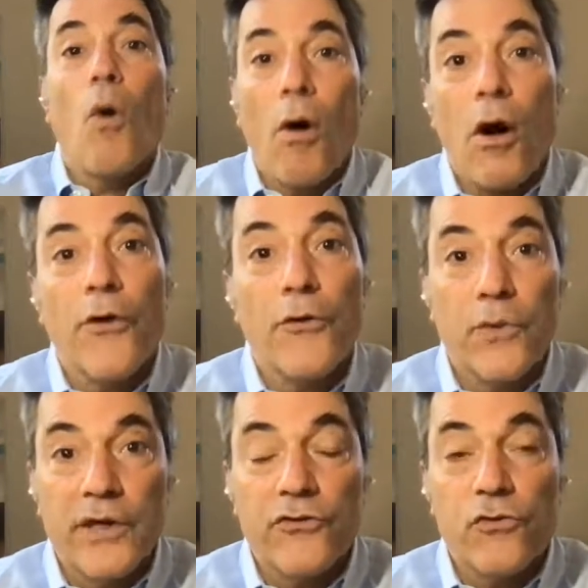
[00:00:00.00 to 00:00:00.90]
all the
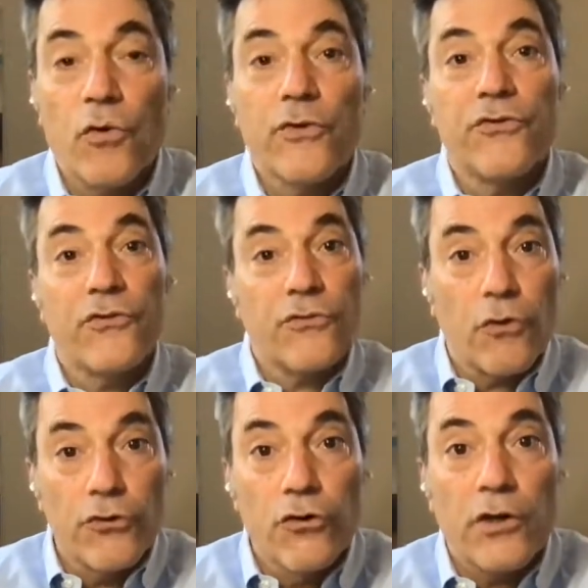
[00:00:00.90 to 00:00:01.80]
resources so
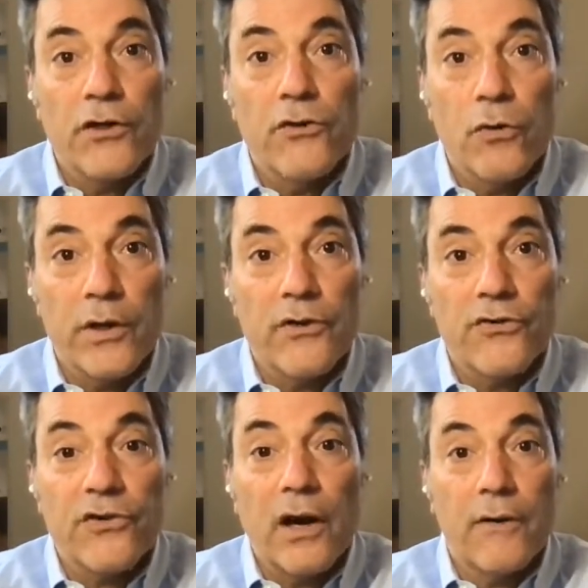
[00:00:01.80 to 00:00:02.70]
you can do it
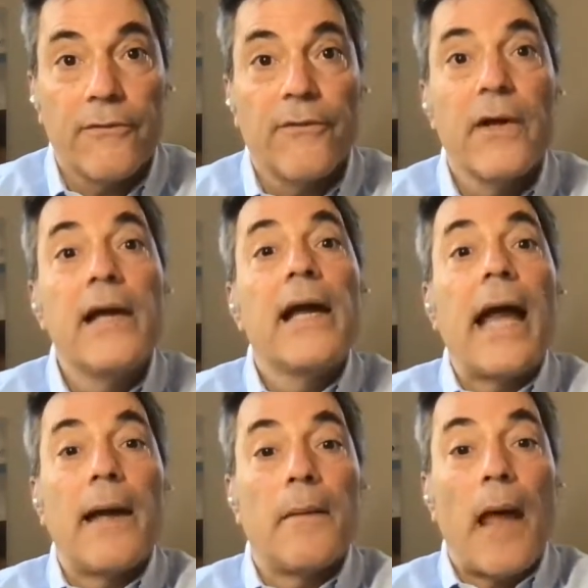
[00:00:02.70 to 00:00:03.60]
yourself.
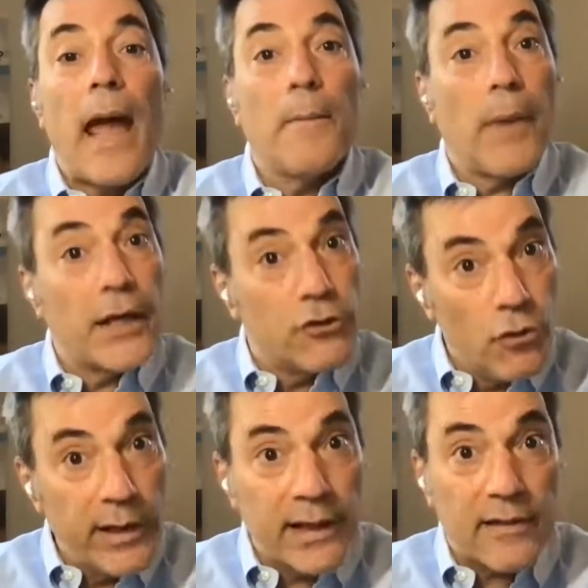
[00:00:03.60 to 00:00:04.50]
And by
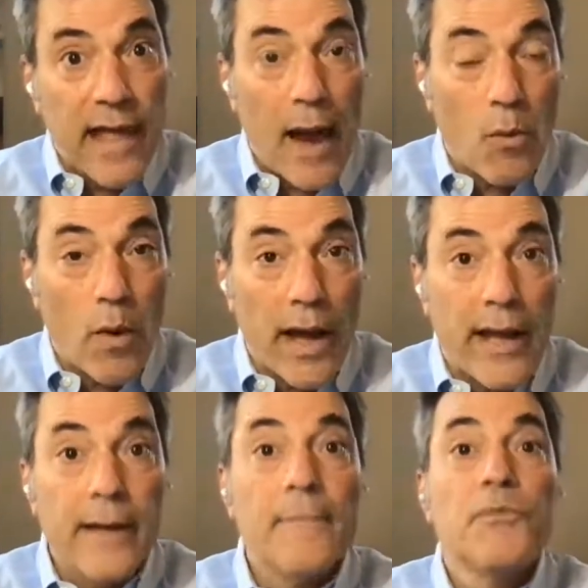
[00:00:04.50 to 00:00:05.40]
doing it that
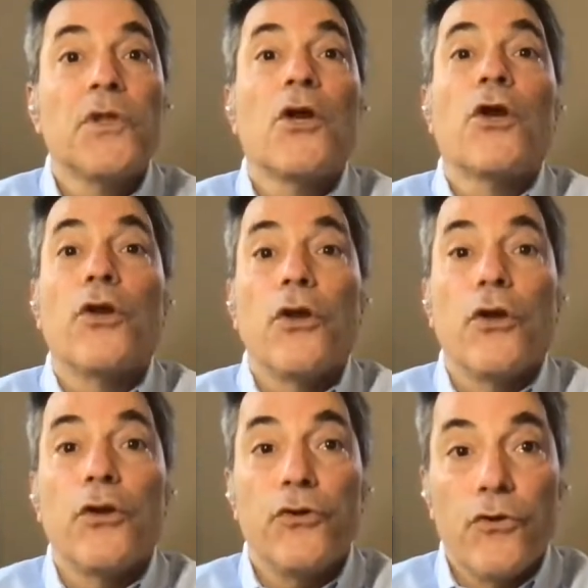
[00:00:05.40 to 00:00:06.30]
way,
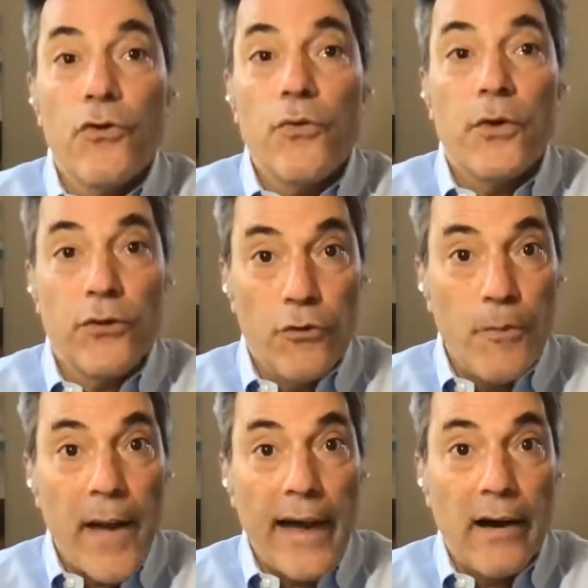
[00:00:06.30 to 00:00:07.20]
you
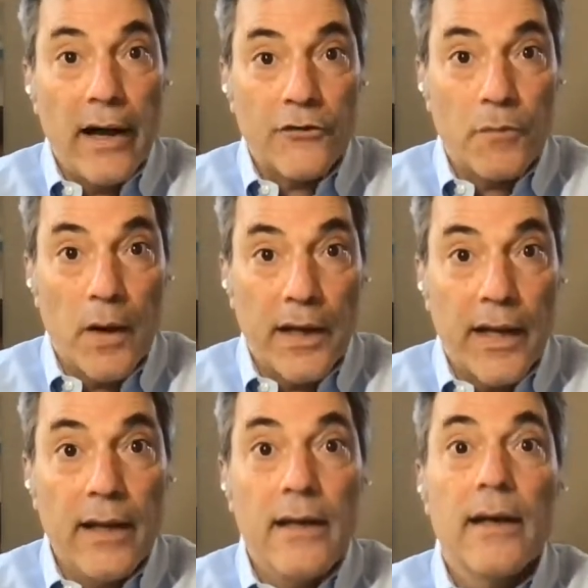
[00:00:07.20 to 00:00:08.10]
pay less
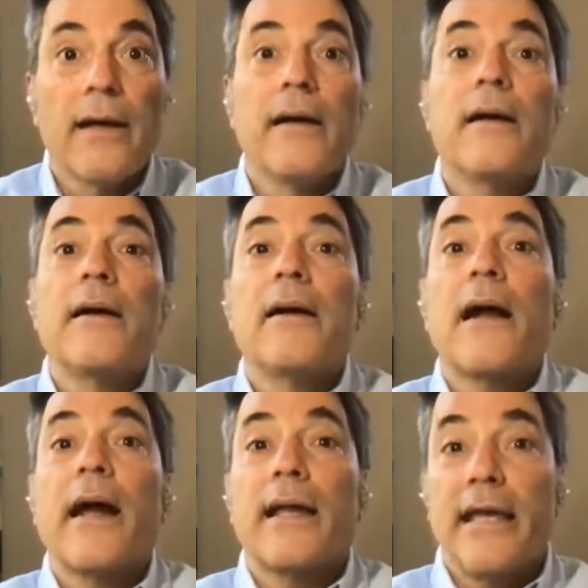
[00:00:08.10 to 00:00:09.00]
money,
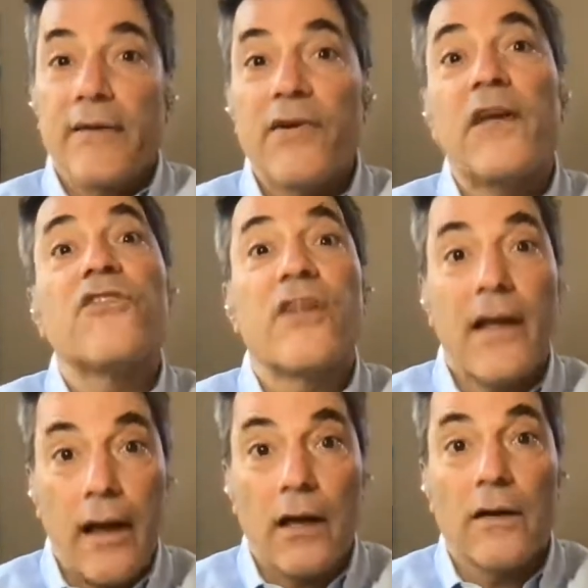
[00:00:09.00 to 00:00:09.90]
even as the
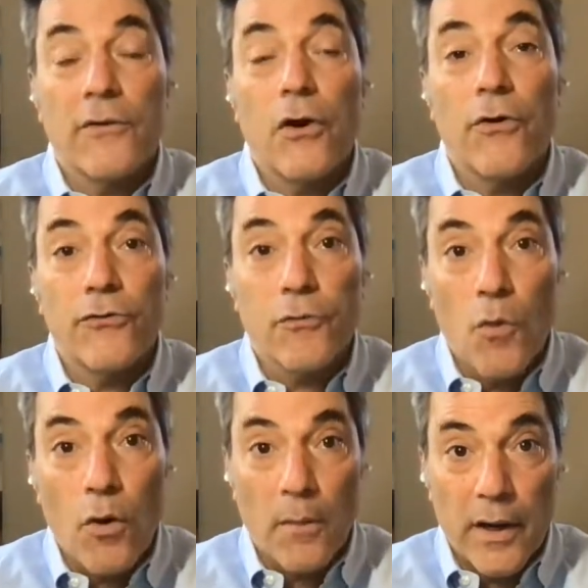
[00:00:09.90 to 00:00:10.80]
caregiver earns
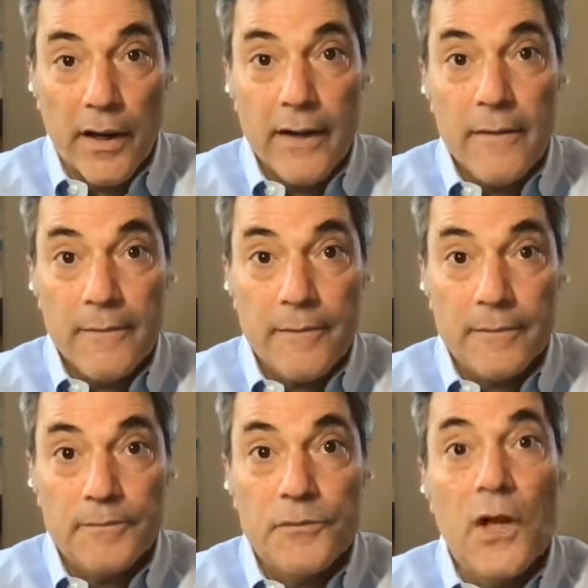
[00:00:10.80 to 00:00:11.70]
more money.
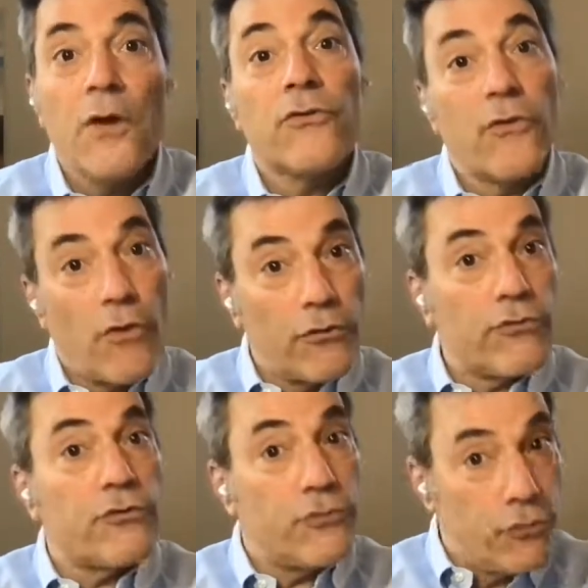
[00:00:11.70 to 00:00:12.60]
So those
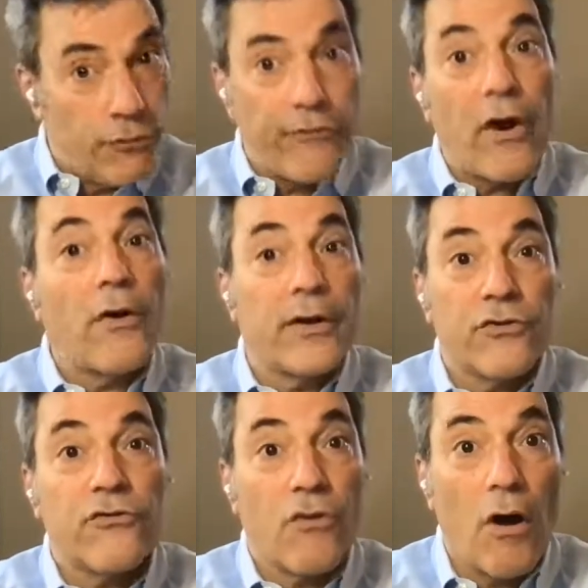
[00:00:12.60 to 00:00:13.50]
are two very
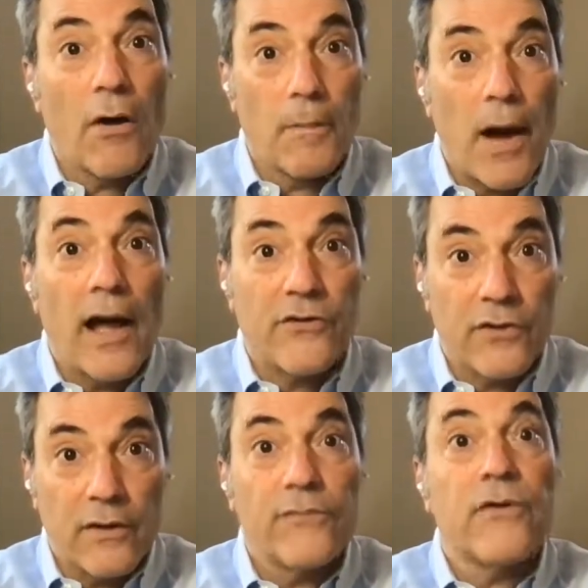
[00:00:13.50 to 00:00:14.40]
strong
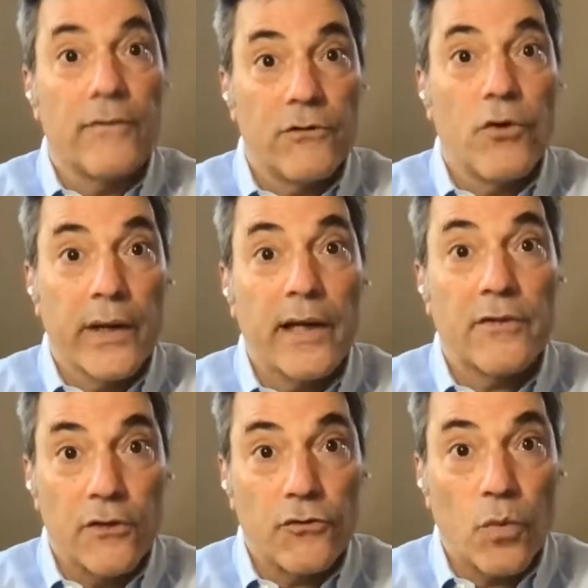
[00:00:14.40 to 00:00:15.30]
positives of doing it this